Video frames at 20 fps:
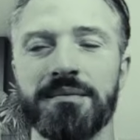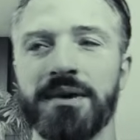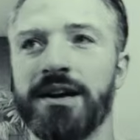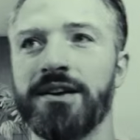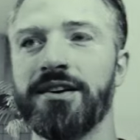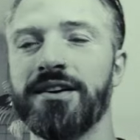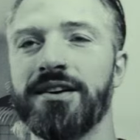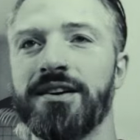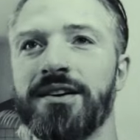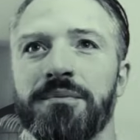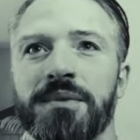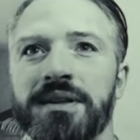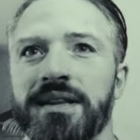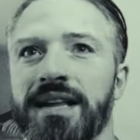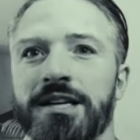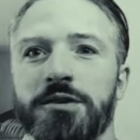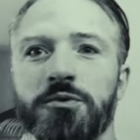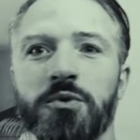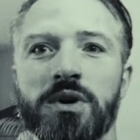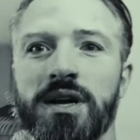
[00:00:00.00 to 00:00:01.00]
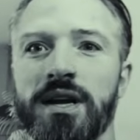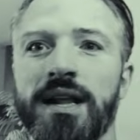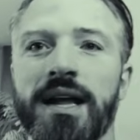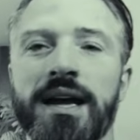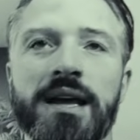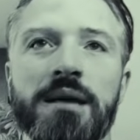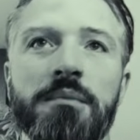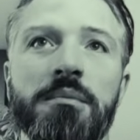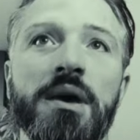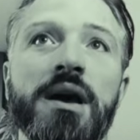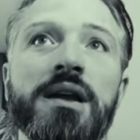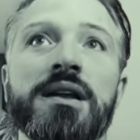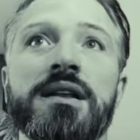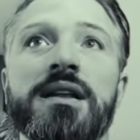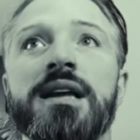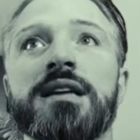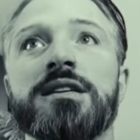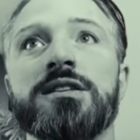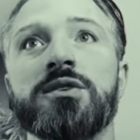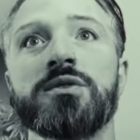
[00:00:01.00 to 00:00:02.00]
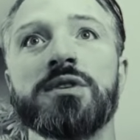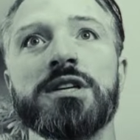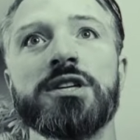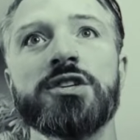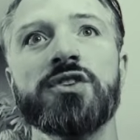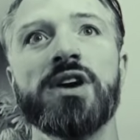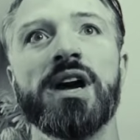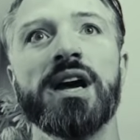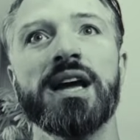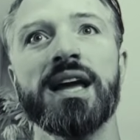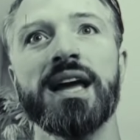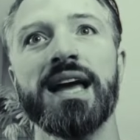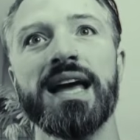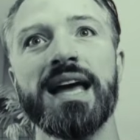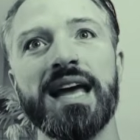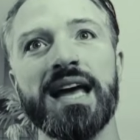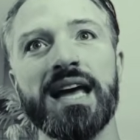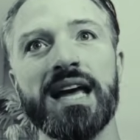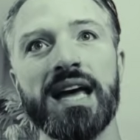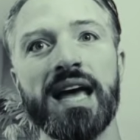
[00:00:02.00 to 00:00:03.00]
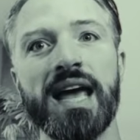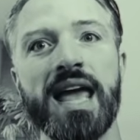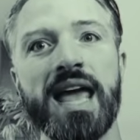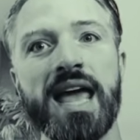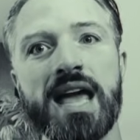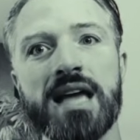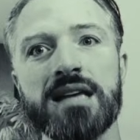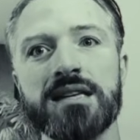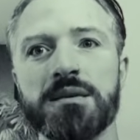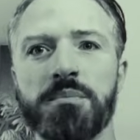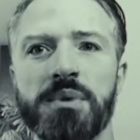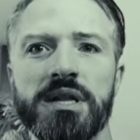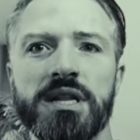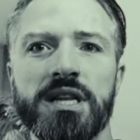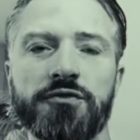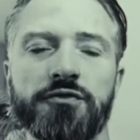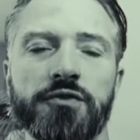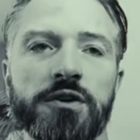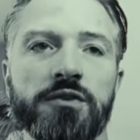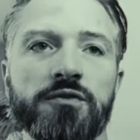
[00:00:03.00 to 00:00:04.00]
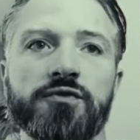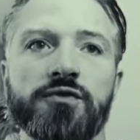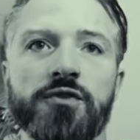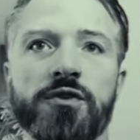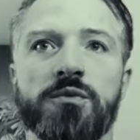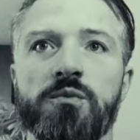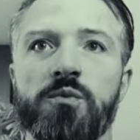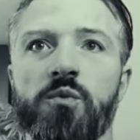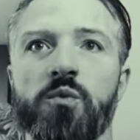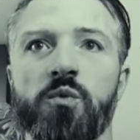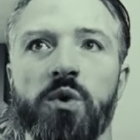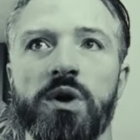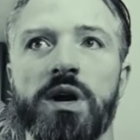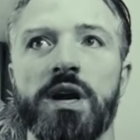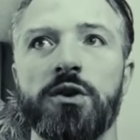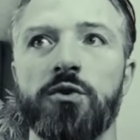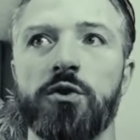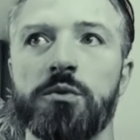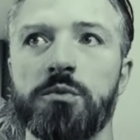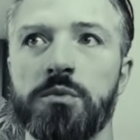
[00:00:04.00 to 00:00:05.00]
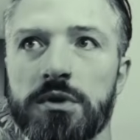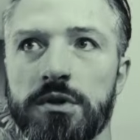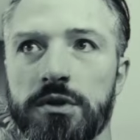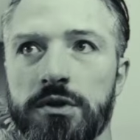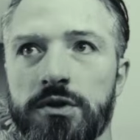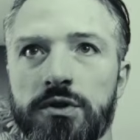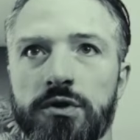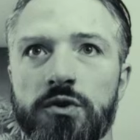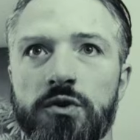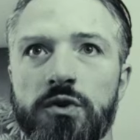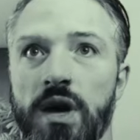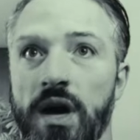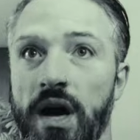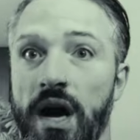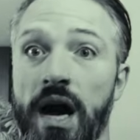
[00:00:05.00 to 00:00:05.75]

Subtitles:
I don't know, but that's what I like about it. So this track is a bit different from what I normally do.